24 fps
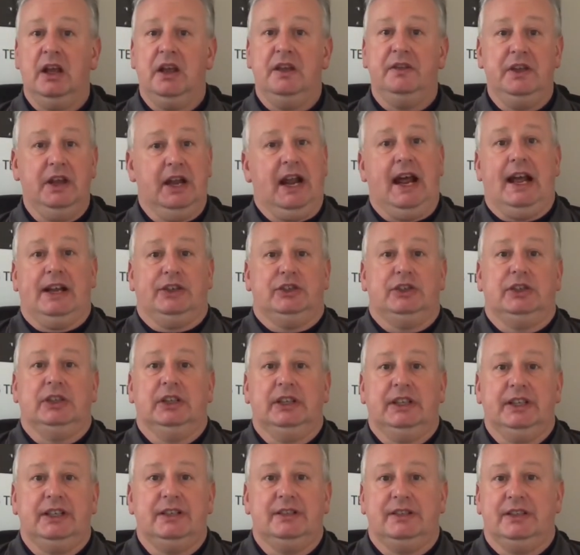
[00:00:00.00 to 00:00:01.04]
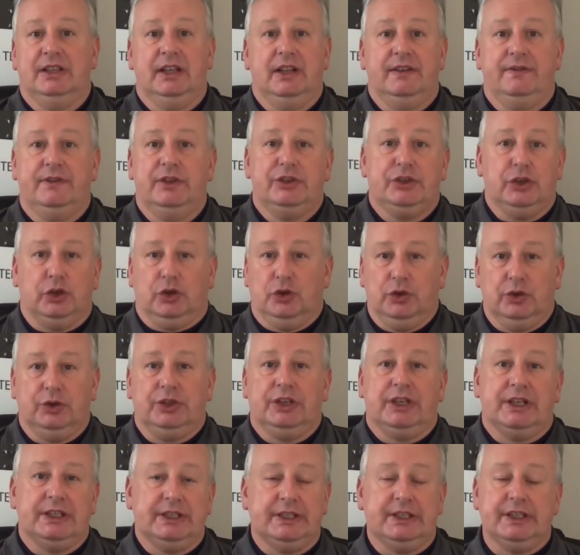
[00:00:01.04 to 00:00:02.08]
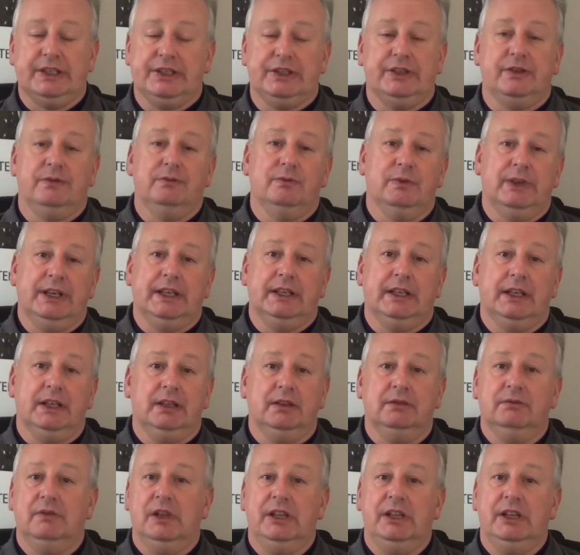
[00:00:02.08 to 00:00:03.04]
that actually delivers a good consistent reading,